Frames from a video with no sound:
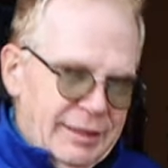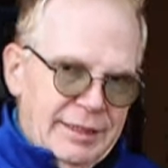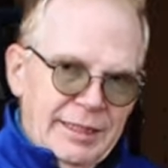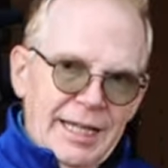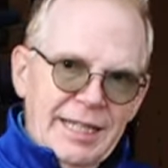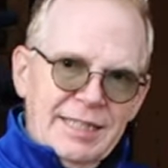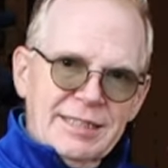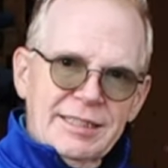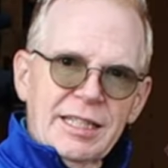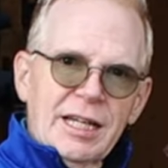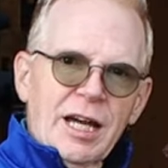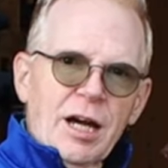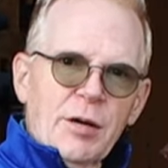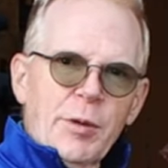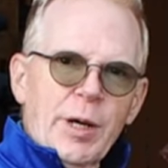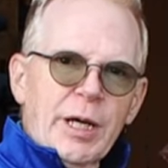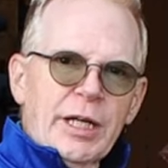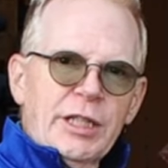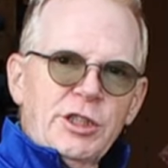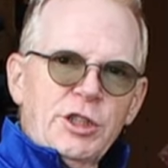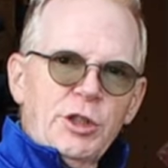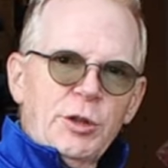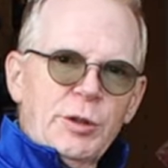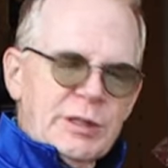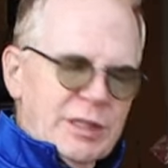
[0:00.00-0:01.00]
Next thing I want
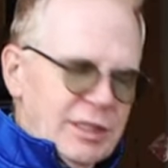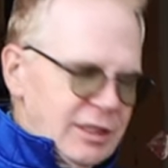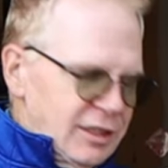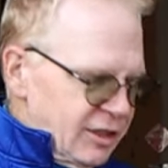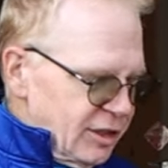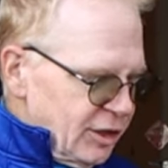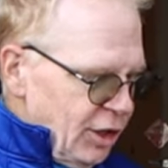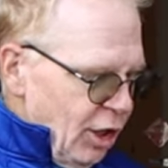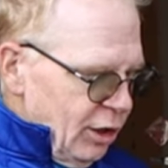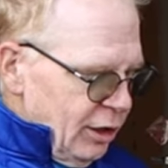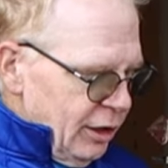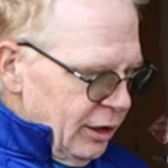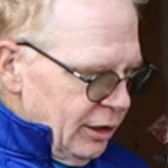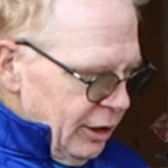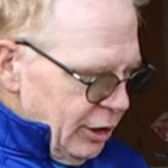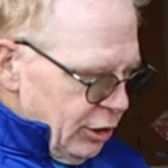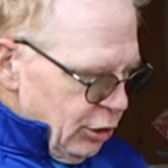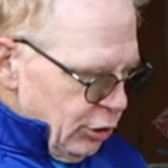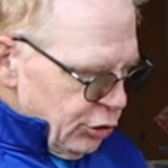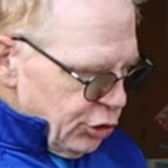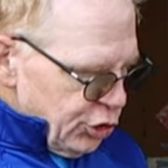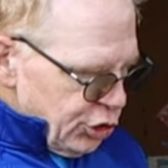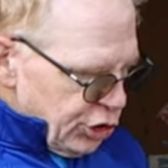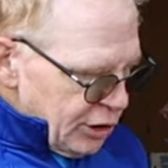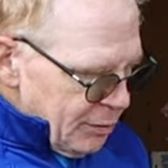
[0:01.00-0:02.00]
to do is install a
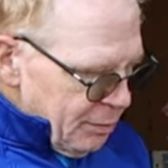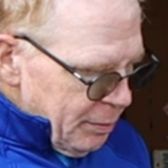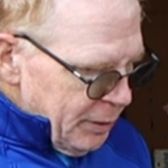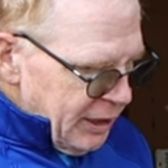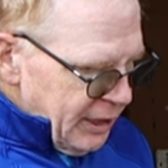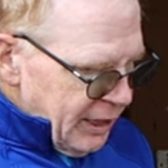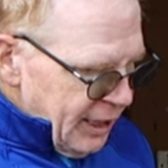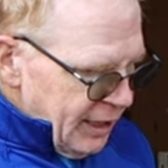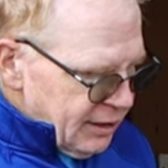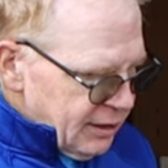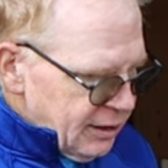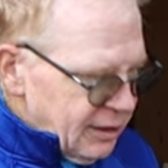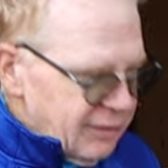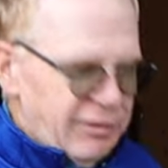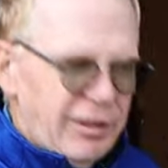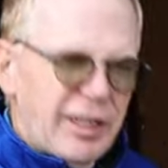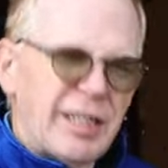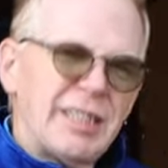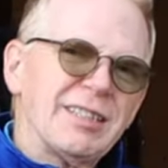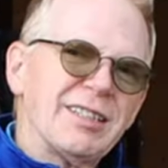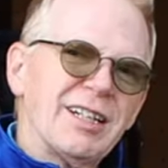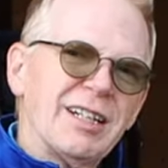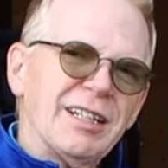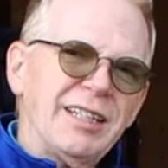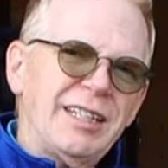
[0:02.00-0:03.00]
little GPS
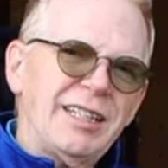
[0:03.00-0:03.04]
device on